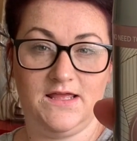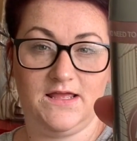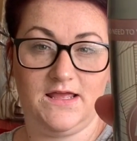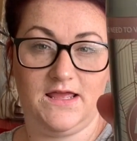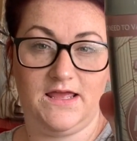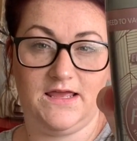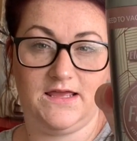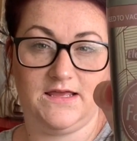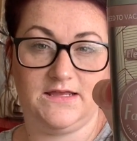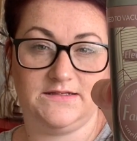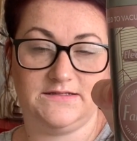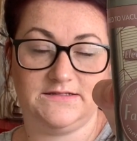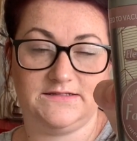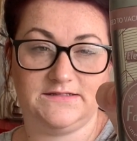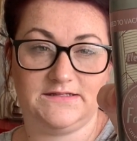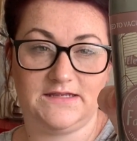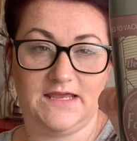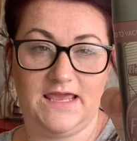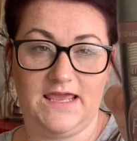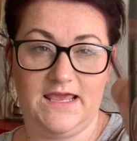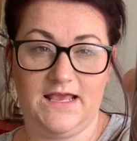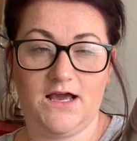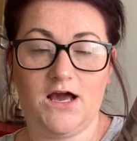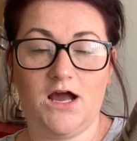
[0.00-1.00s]
It's
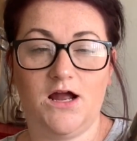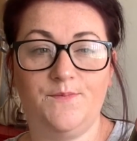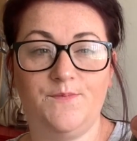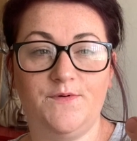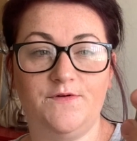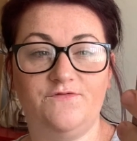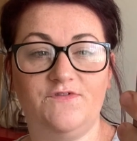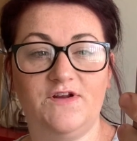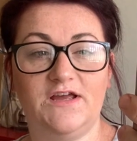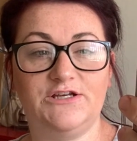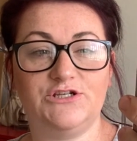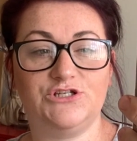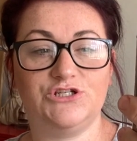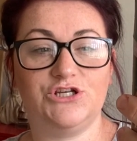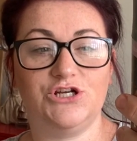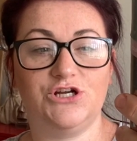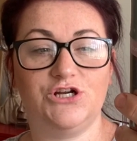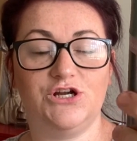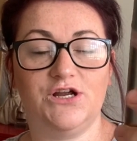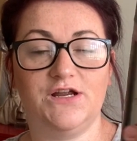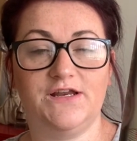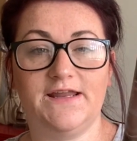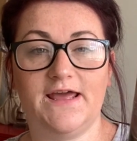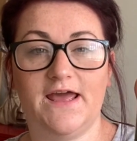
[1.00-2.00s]
a carpet
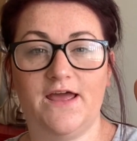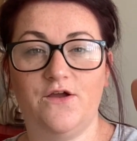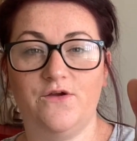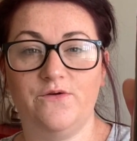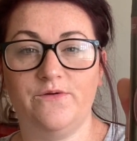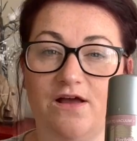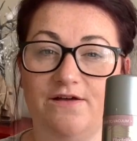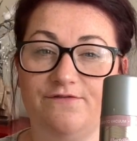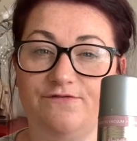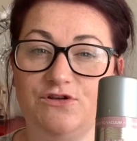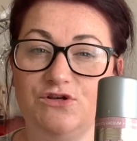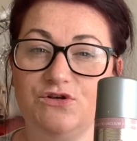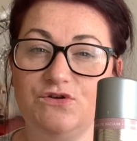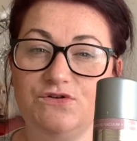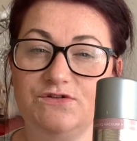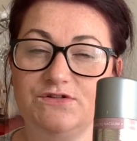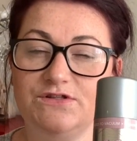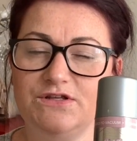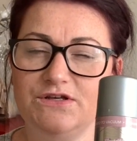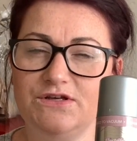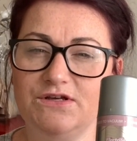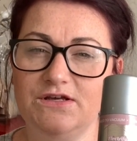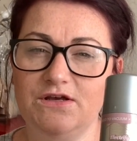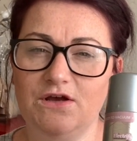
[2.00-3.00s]
freshener. Now, I've used
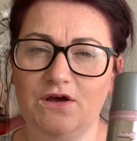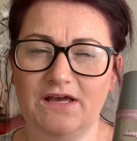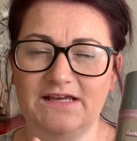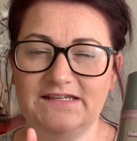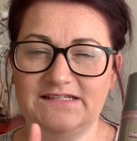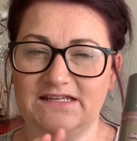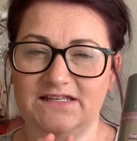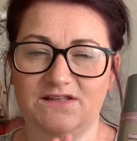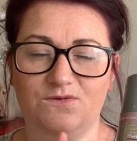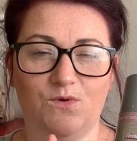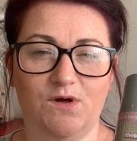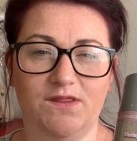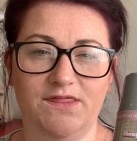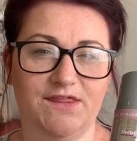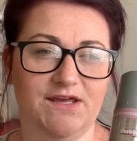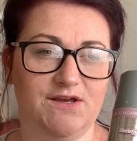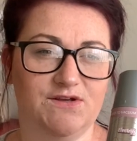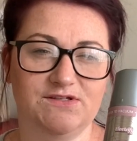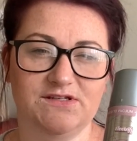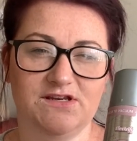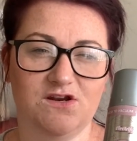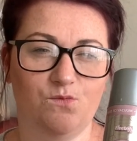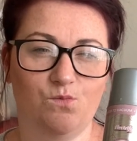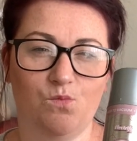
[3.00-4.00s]
the, is it
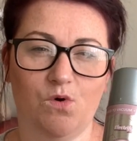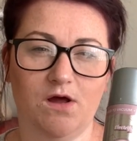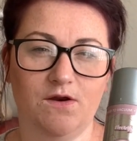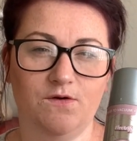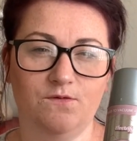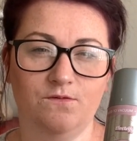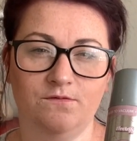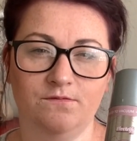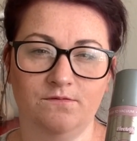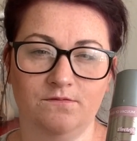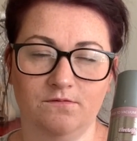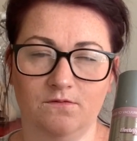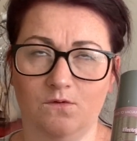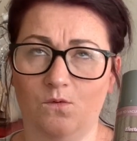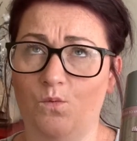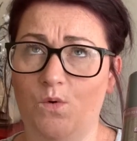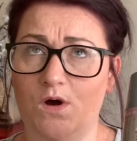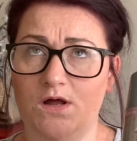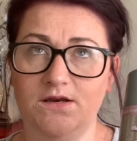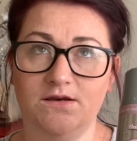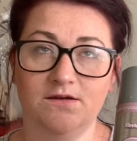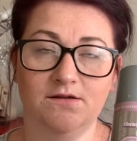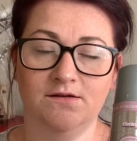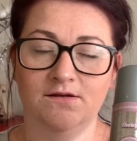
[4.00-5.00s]
1001
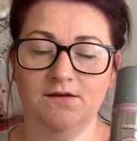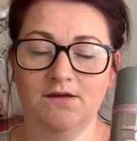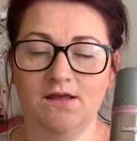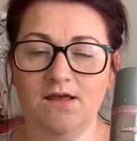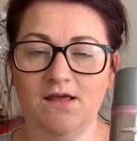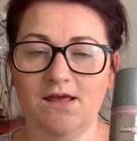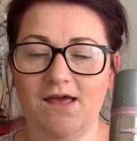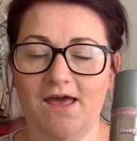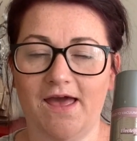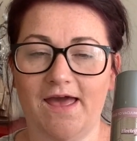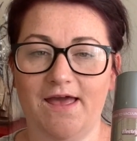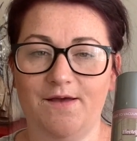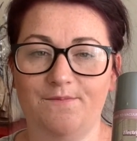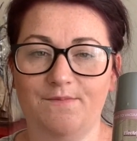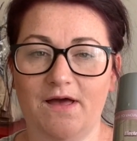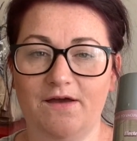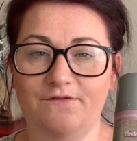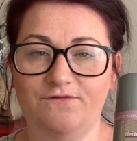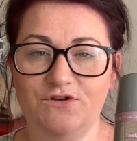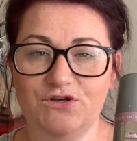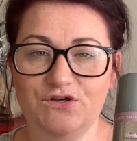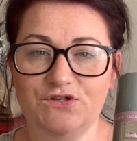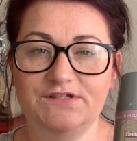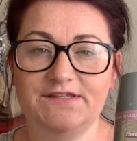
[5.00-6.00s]
one? I've
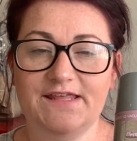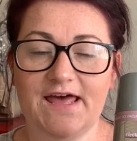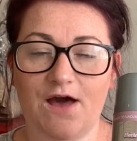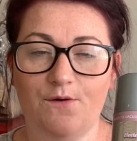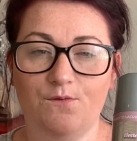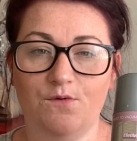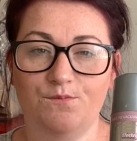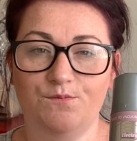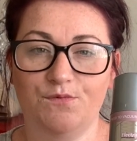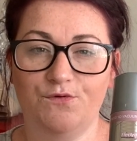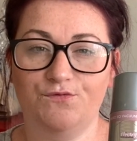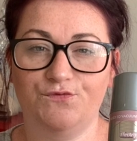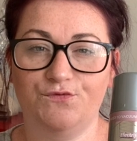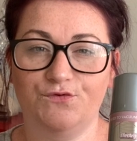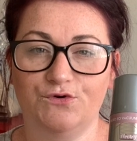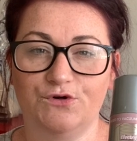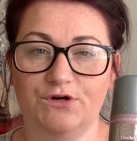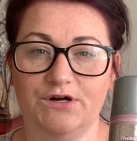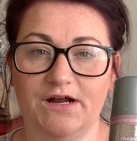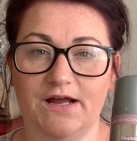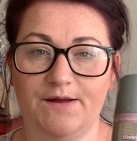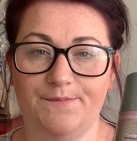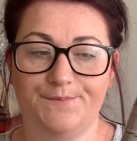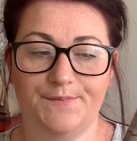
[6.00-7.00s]
used that one
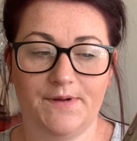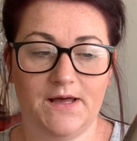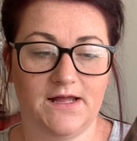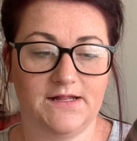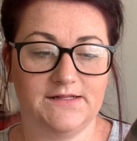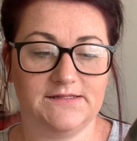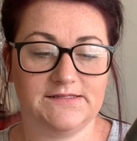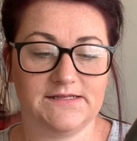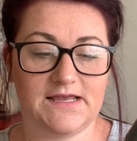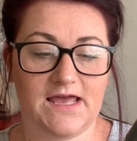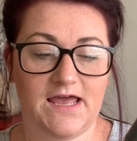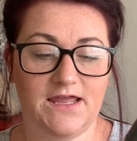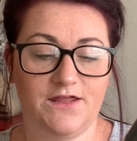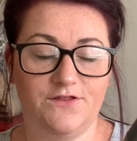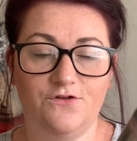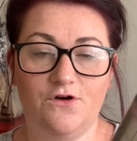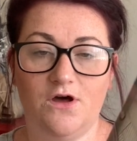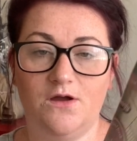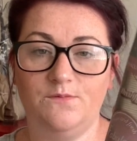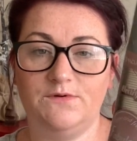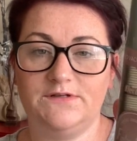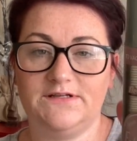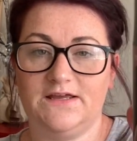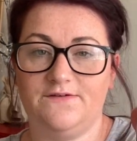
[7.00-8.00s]
before, but I thought
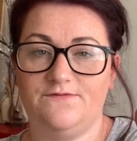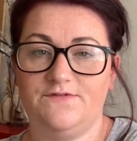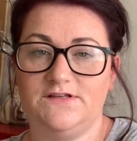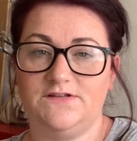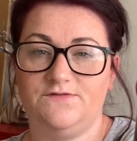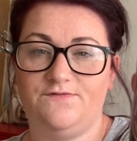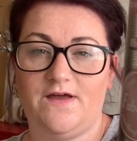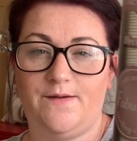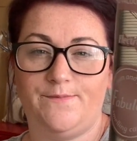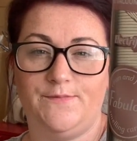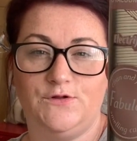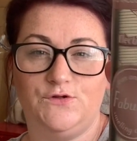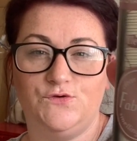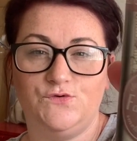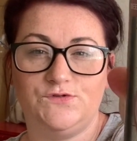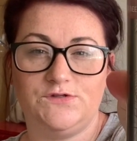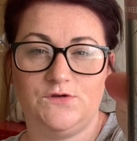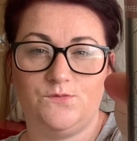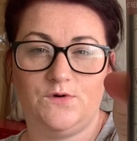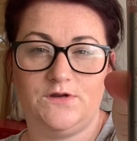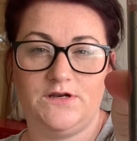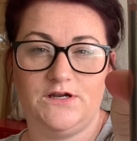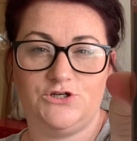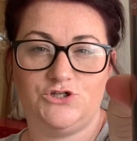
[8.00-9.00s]
I would give this Fabulosa
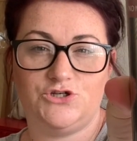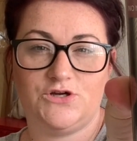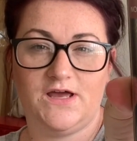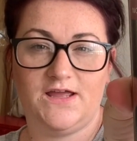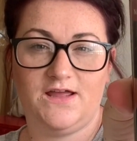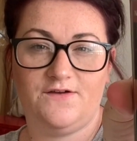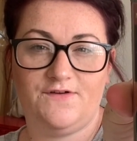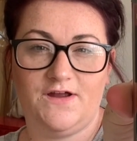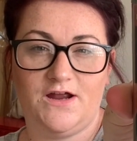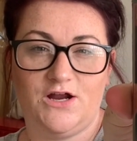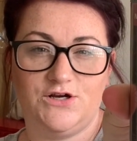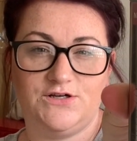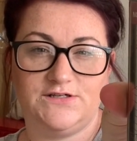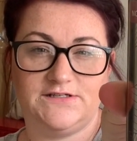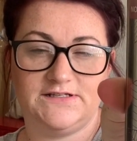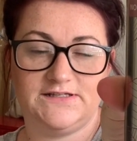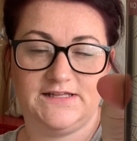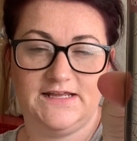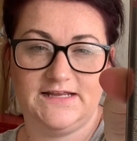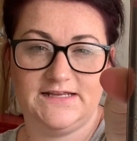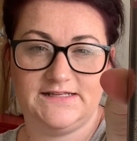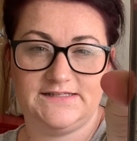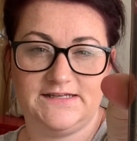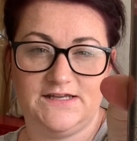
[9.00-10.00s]
one a try. I've heard,
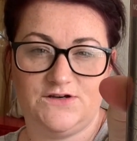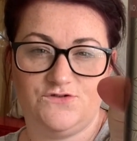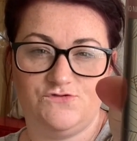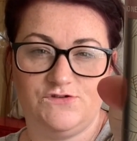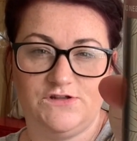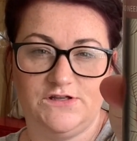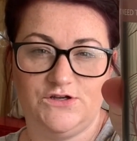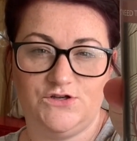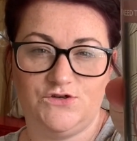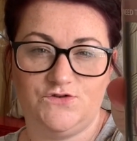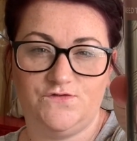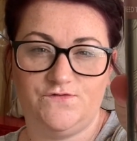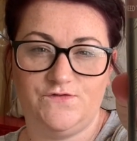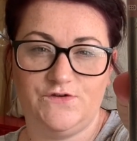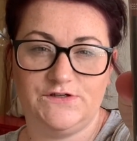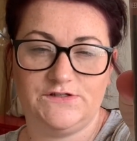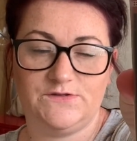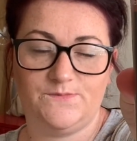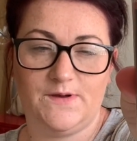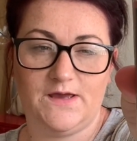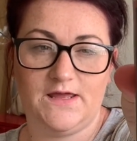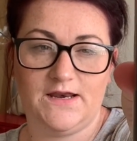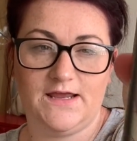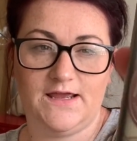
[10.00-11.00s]
like I said, really good reviews
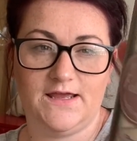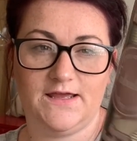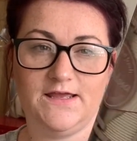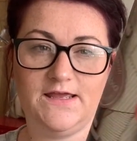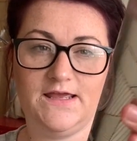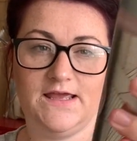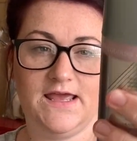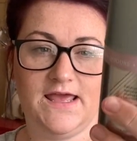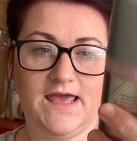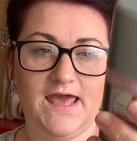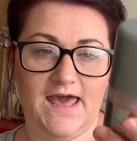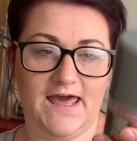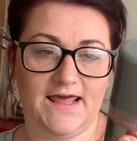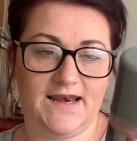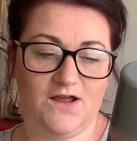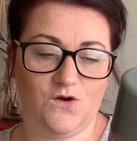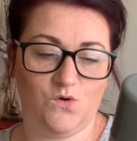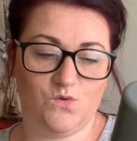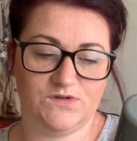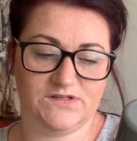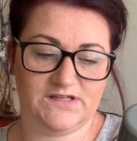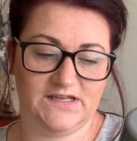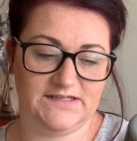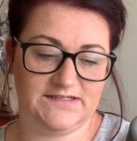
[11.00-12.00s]
about it, and I
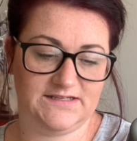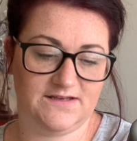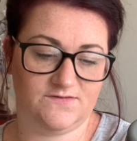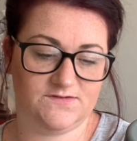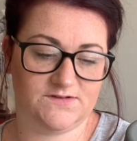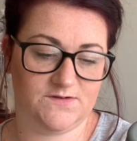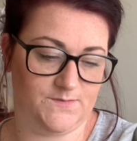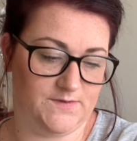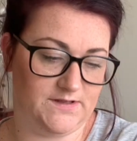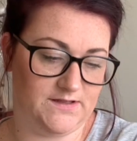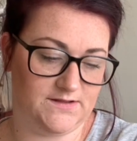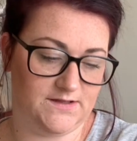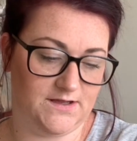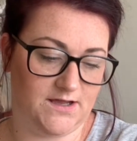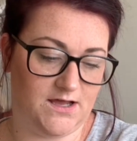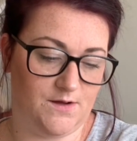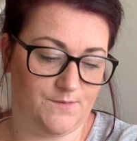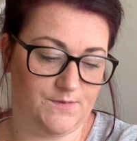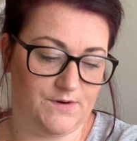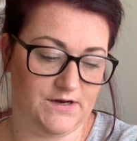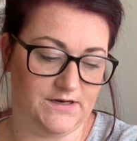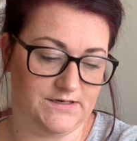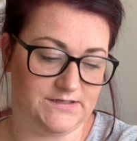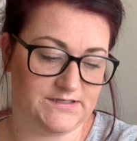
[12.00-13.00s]
always like to have something in the
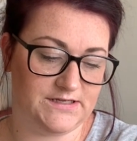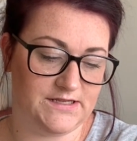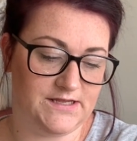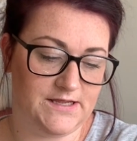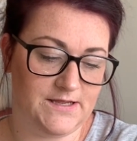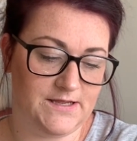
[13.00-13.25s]
cupboard.